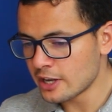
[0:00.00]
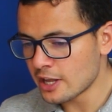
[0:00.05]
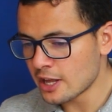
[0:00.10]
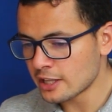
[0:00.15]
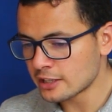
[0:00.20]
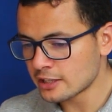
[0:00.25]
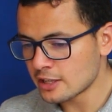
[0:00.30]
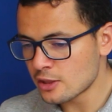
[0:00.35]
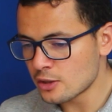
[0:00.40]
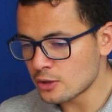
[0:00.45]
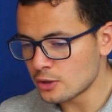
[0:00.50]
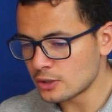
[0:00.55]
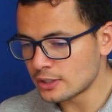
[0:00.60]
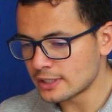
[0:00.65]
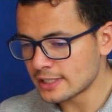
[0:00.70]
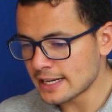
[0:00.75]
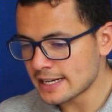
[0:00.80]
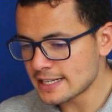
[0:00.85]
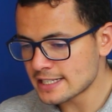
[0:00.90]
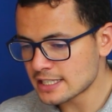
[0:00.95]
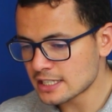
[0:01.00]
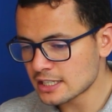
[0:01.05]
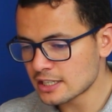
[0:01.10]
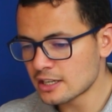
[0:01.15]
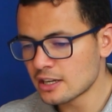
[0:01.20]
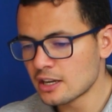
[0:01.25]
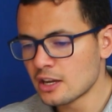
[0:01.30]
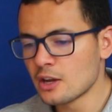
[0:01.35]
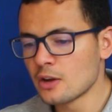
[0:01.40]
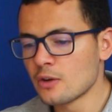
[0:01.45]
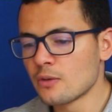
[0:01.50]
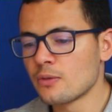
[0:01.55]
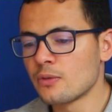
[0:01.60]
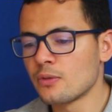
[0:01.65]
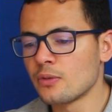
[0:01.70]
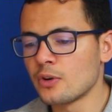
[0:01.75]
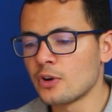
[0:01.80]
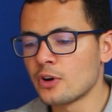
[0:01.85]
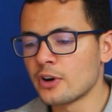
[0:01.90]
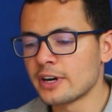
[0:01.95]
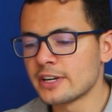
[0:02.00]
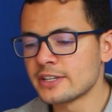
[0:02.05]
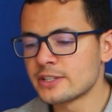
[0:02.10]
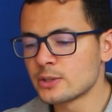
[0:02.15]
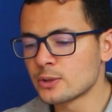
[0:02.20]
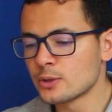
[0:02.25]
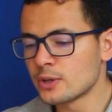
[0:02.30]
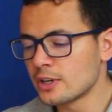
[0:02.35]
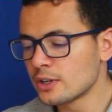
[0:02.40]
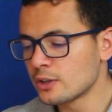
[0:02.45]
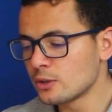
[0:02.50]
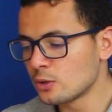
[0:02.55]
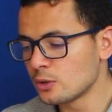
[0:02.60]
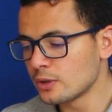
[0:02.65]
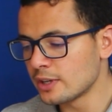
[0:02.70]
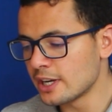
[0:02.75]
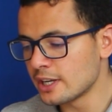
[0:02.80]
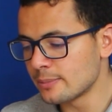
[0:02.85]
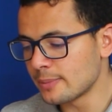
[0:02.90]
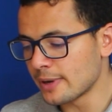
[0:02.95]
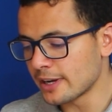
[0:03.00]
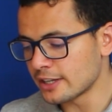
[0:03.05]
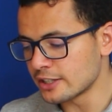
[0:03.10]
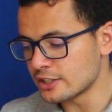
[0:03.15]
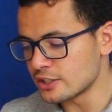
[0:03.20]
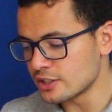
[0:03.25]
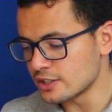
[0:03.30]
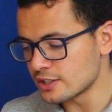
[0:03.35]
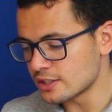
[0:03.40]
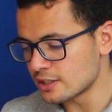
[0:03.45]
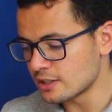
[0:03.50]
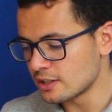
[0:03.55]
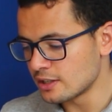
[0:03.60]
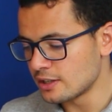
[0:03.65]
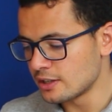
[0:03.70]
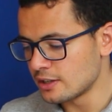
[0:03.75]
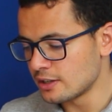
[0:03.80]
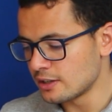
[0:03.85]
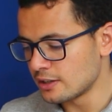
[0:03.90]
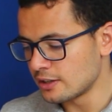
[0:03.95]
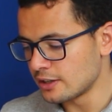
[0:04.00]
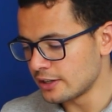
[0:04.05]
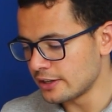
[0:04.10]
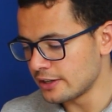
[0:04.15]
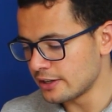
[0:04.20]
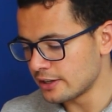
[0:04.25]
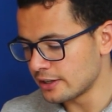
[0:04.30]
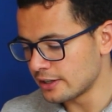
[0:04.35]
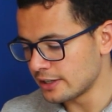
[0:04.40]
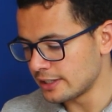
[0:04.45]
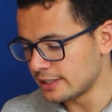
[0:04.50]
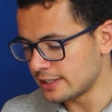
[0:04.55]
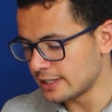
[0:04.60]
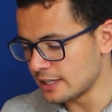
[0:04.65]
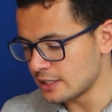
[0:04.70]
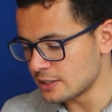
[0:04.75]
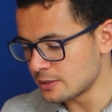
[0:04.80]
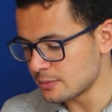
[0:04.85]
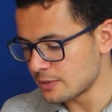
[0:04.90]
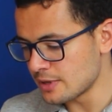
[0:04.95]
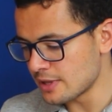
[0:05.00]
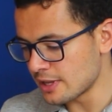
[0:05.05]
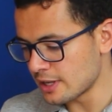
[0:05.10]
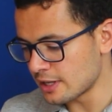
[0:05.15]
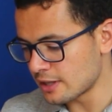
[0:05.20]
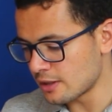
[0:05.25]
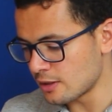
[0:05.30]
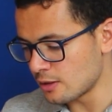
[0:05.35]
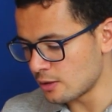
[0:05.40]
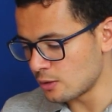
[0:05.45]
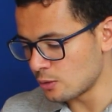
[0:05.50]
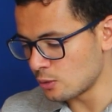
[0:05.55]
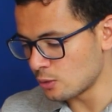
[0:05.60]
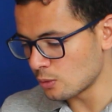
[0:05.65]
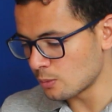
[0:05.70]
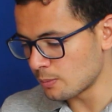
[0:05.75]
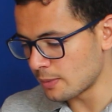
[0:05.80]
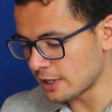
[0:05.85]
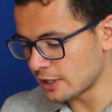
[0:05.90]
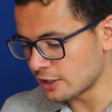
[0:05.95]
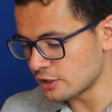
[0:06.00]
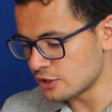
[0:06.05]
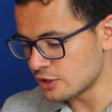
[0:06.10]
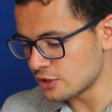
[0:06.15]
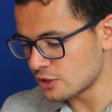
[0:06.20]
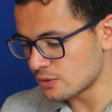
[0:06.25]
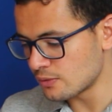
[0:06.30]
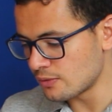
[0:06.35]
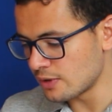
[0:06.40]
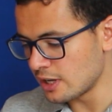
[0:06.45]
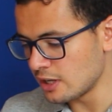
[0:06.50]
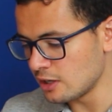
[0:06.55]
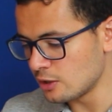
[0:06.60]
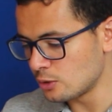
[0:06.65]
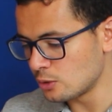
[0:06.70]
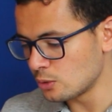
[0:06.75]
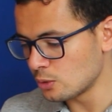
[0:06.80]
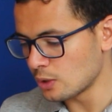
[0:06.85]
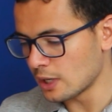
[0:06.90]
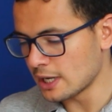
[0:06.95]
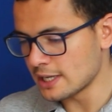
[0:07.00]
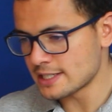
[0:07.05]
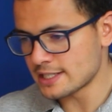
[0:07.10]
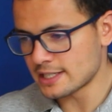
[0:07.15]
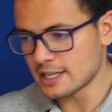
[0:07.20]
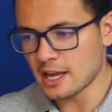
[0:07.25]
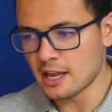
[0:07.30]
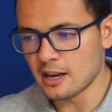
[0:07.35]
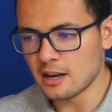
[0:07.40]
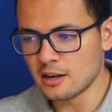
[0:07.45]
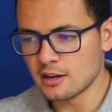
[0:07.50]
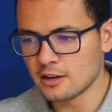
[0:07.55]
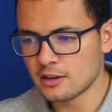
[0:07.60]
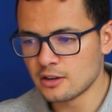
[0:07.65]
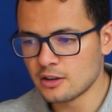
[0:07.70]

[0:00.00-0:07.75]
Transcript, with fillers: at the task for restoring NuGet packages. Here it tells me that packages failed to install.